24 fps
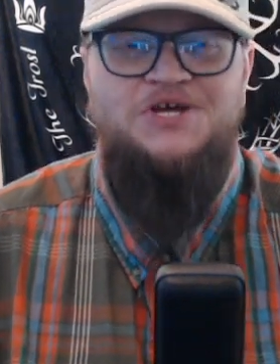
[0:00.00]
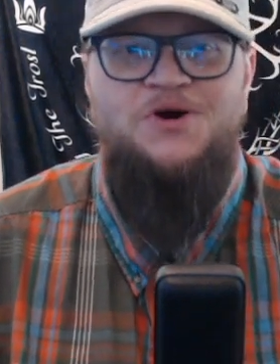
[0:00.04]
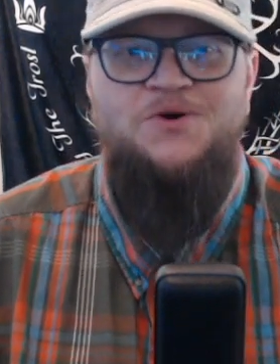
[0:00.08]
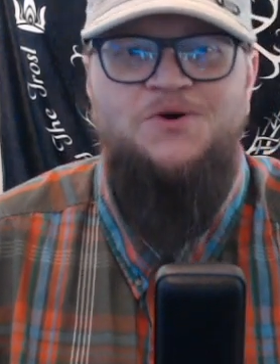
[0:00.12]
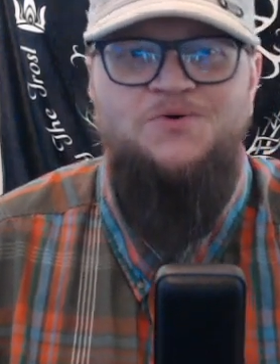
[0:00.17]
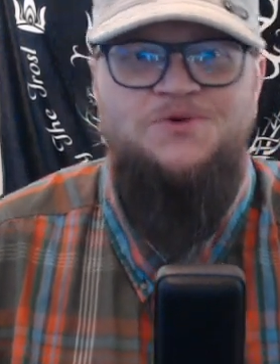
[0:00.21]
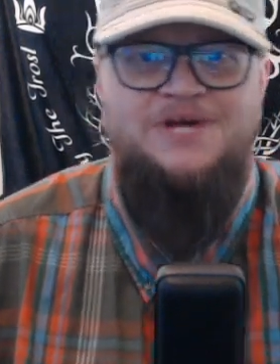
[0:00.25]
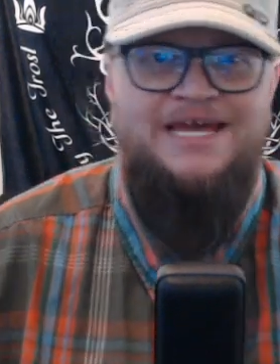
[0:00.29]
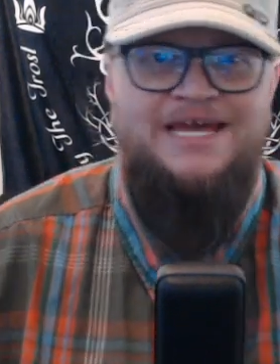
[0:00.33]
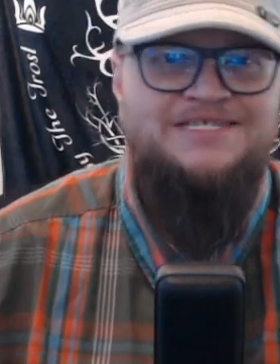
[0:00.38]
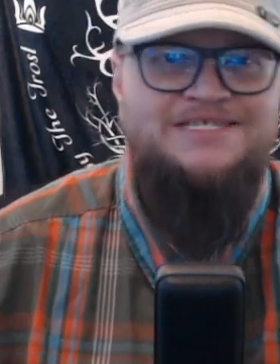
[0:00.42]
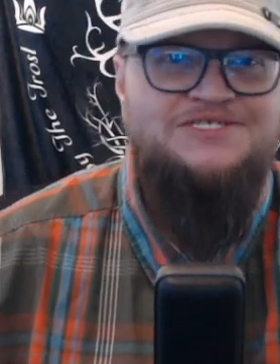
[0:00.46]

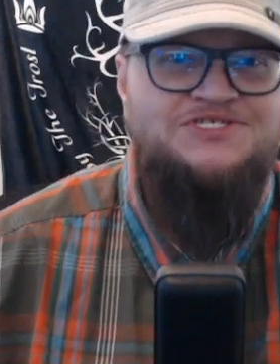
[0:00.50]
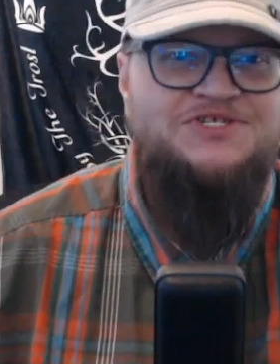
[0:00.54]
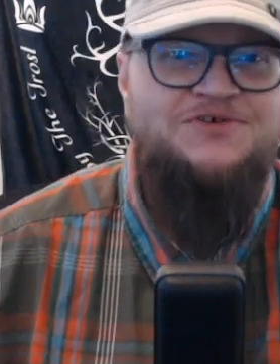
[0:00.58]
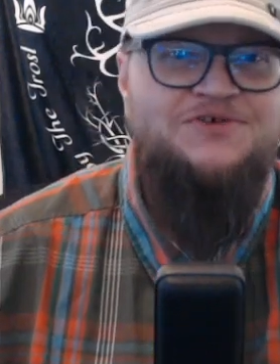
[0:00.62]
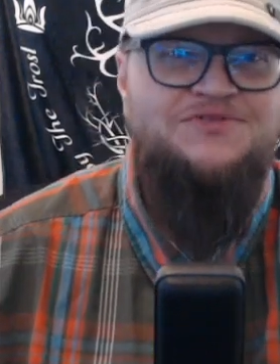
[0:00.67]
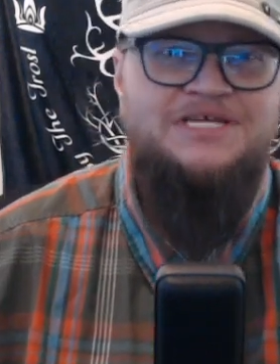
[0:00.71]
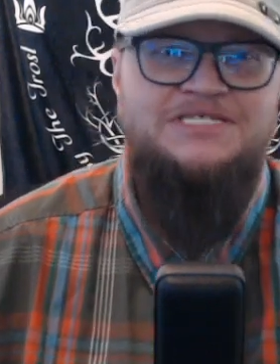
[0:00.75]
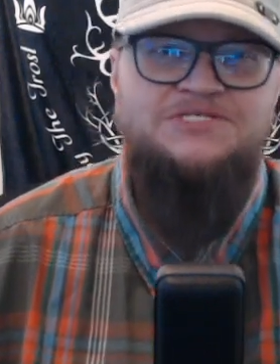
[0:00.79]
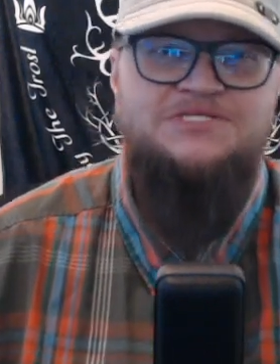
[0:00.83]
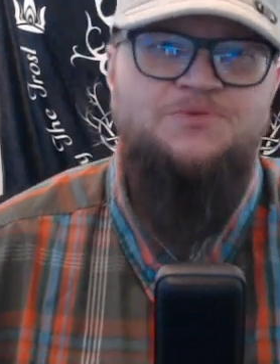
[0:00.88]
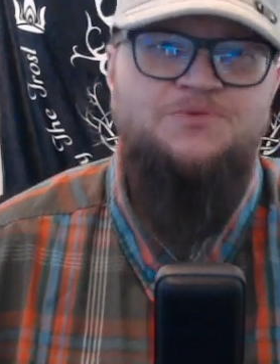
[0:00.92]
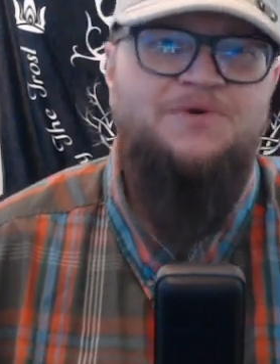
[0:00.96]
Okay, so
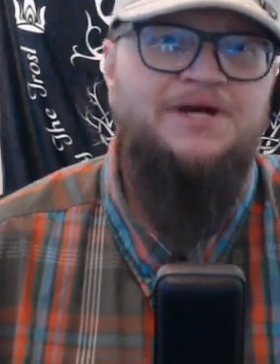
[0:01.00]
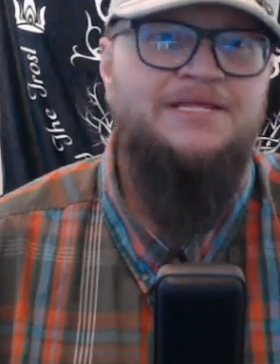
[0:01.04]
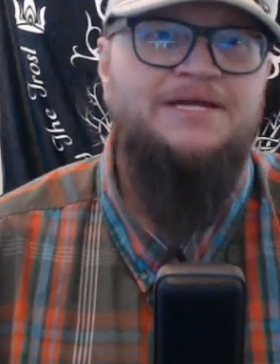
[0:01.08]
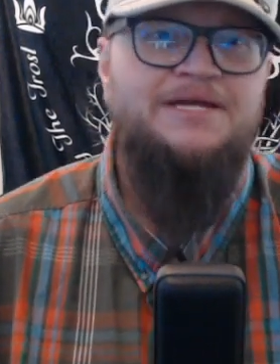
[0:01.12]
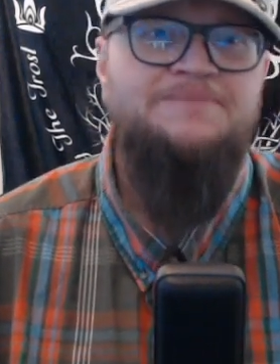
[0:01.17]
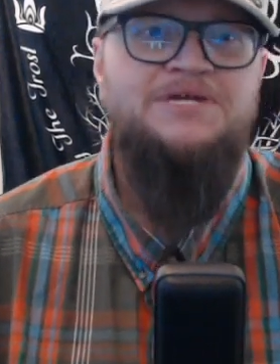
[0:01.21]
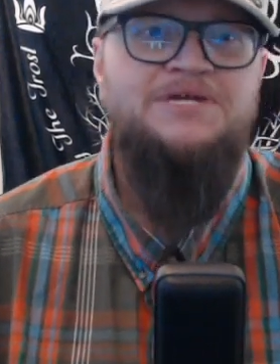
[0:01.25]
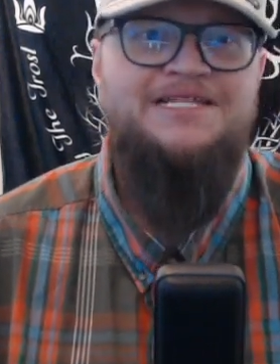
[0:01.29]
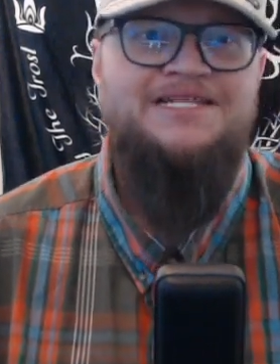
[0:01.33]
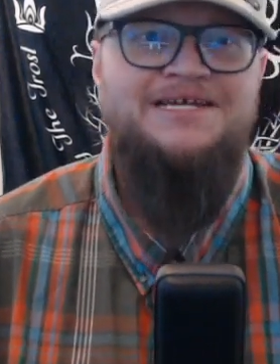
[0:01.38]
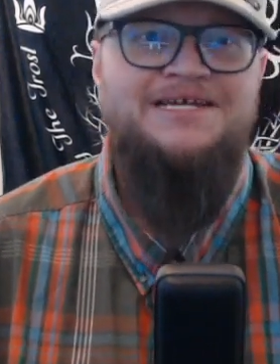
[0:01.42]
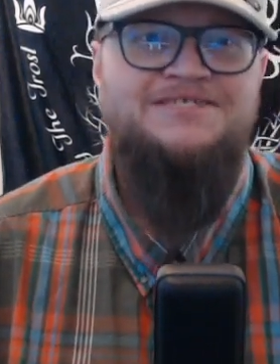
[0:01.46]
this one
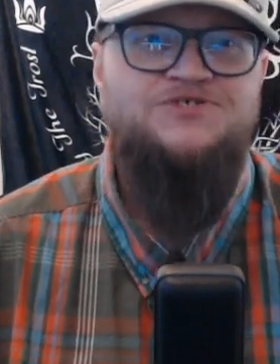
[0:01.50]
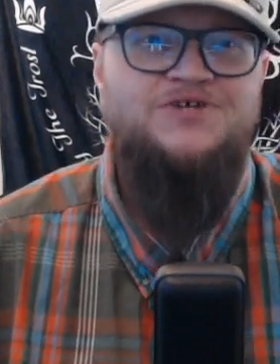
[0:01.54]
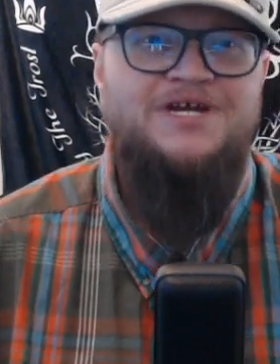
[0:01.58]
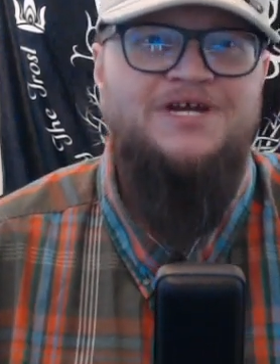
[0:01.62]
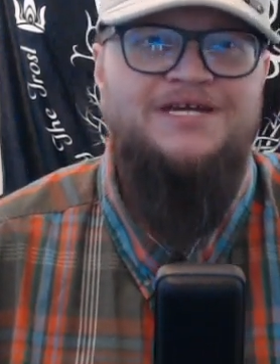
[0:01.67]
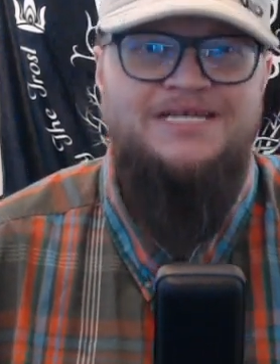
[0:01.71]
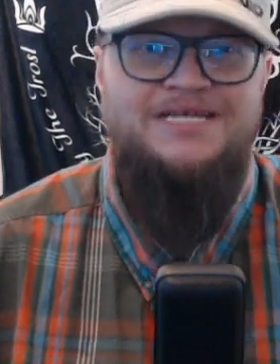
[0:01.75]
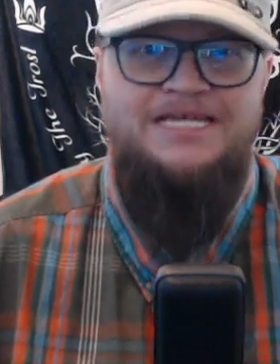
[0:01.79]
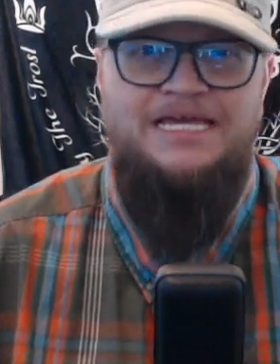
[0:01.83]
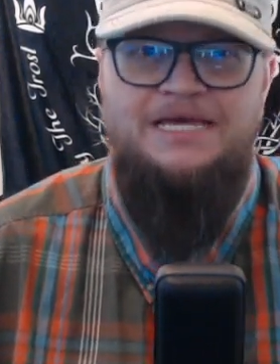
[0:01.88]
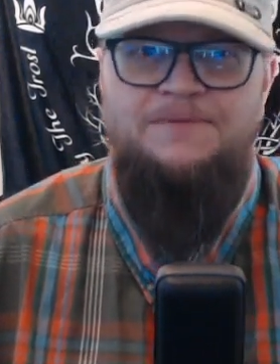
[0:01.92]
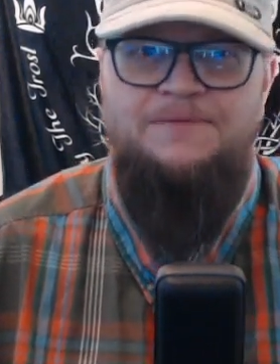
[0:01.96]
I'm going to try
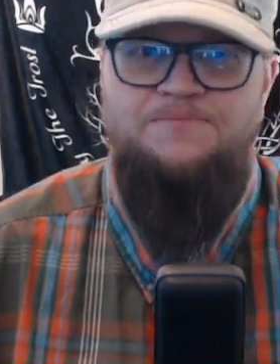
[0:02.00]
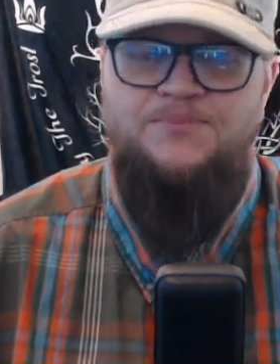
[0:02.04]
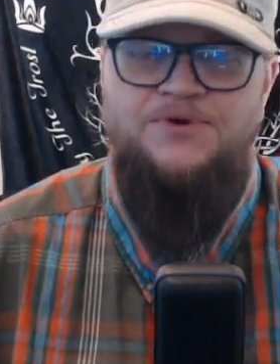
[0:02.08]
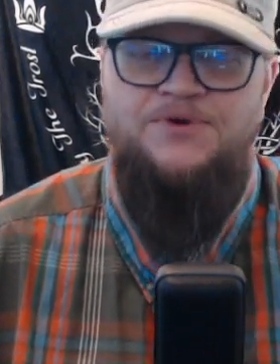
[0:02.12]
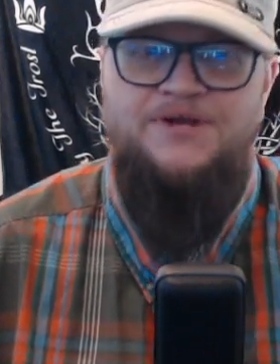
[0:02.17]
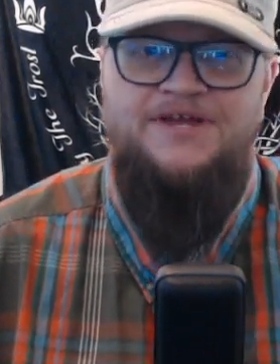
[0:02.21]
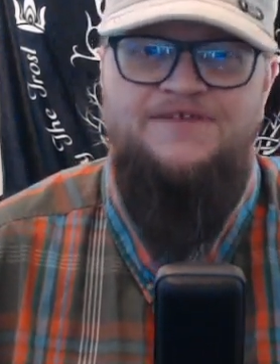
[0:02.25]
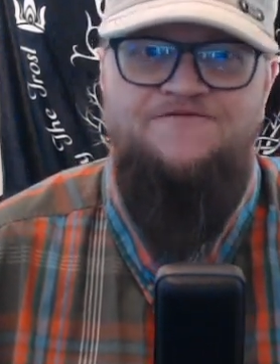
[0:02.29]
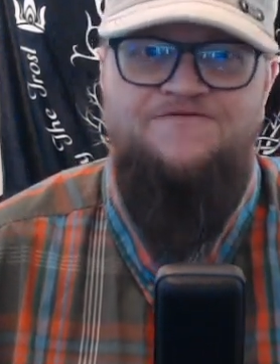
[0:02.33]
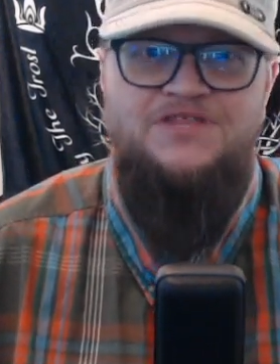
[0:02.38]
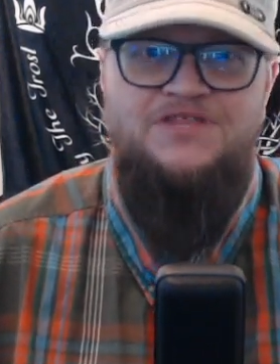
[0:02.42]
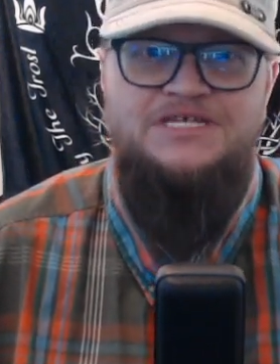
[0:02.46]
to keep brief.